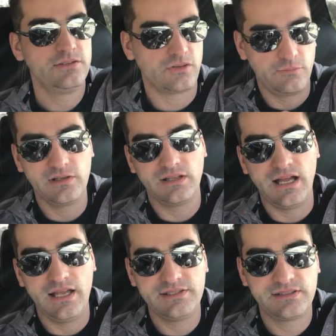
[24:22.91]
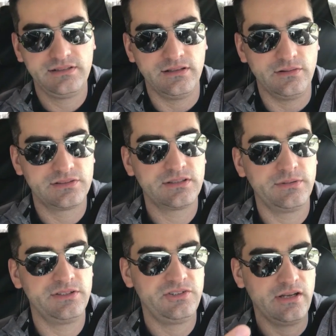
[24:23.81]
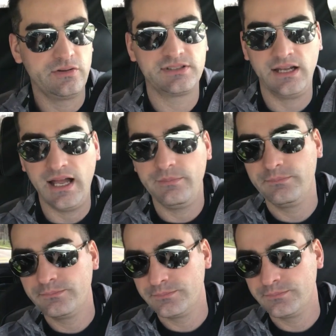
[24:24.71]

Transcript: So I realized, you know, some of the channels that I